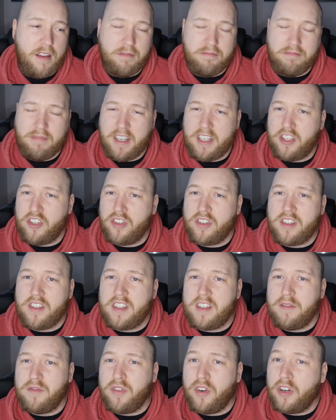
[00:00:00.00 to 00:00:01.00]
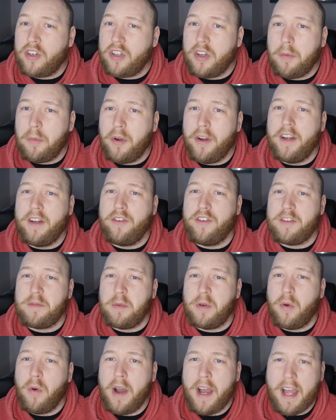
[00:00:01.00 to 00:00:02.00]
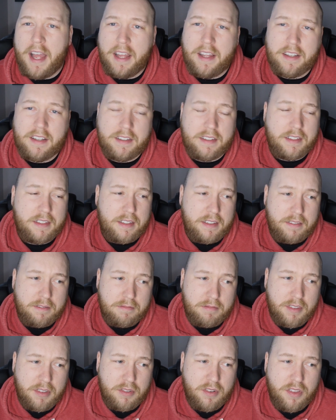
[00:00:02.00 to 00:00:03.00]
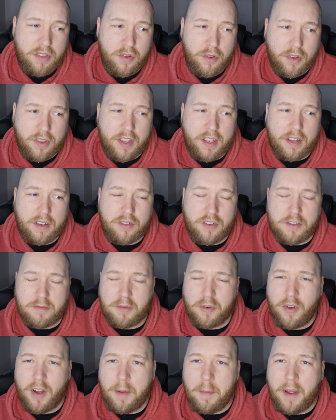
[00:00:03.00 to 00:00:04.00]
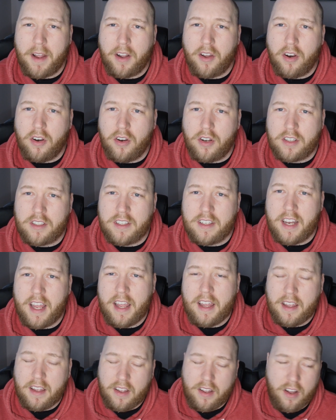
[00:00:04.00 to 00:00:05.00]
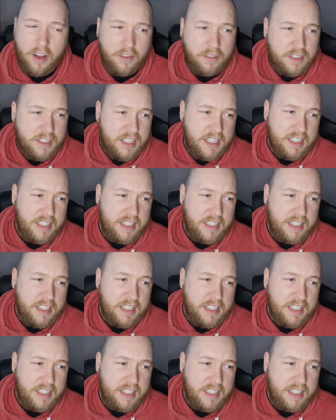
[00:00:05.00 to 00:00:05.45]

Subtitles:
Lee Johnson seems reluctant to put in Chris Maguire. You'd thought that Chris Maguire might have got a look today. Obviously he